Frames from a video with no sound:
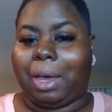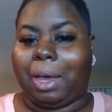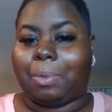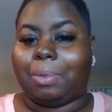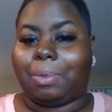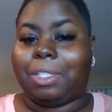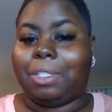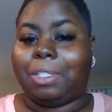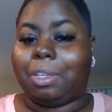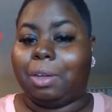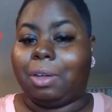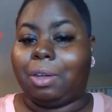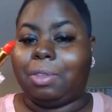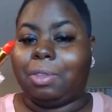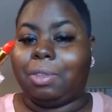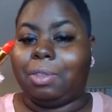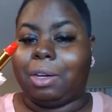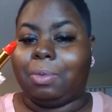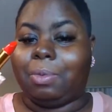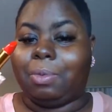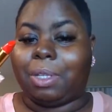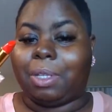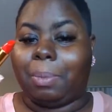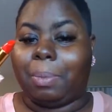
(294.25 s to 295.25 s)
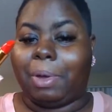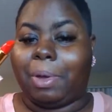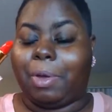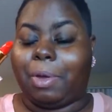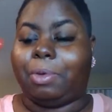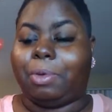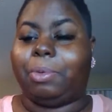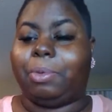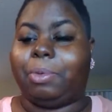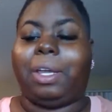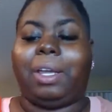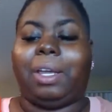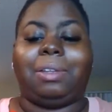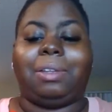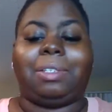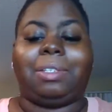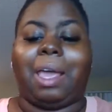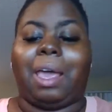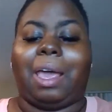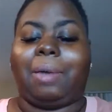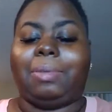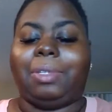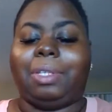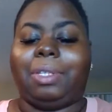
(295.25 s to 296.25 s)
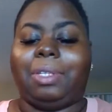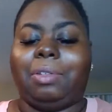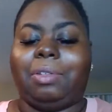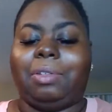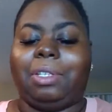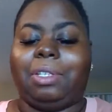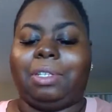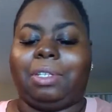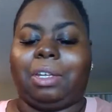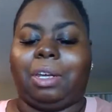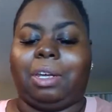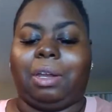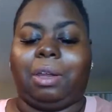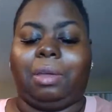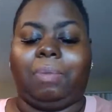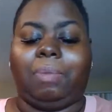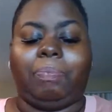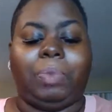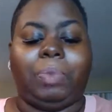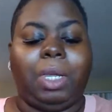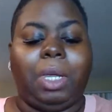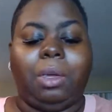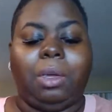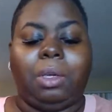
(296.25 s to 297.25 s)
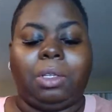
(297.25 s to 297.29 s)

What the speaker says: I was told that it was a bold red. It's absolutely stunning.